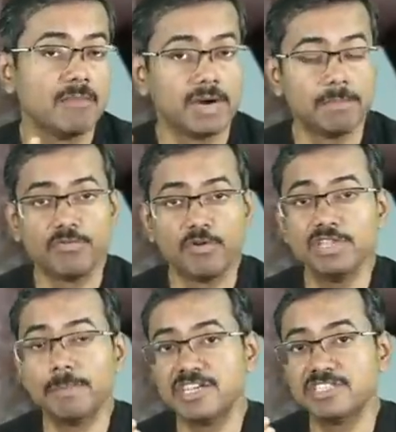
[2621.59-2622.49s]
But
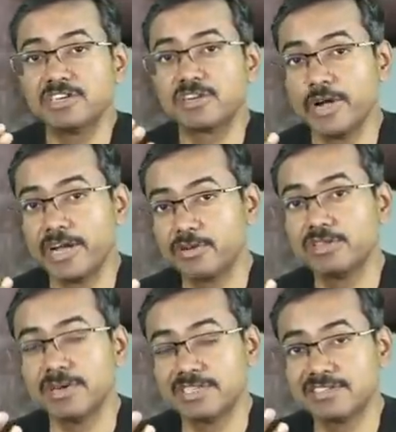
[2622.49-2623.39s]
before the pressure going to
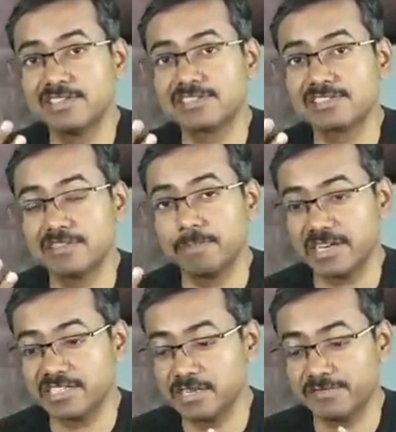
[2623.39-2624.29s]
the muscles, the
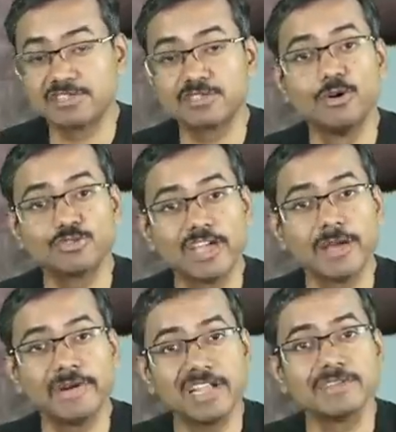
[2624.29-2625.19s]
pressure first goes to
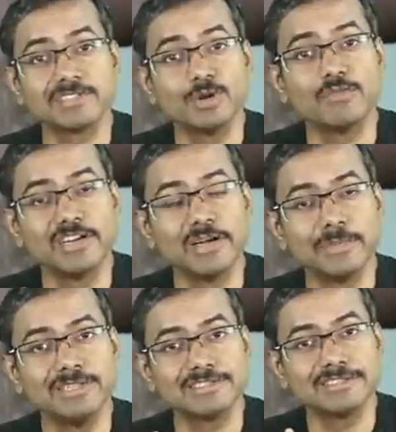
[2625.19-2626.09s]
the epidermis, no, of the
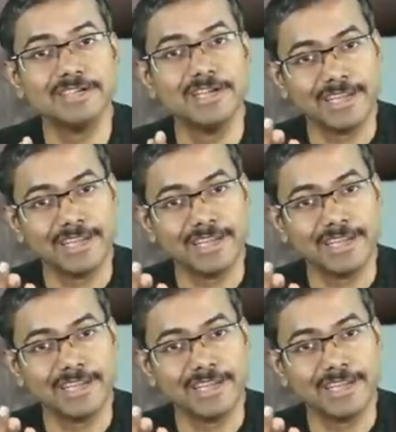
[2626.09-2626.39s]
dumbbells.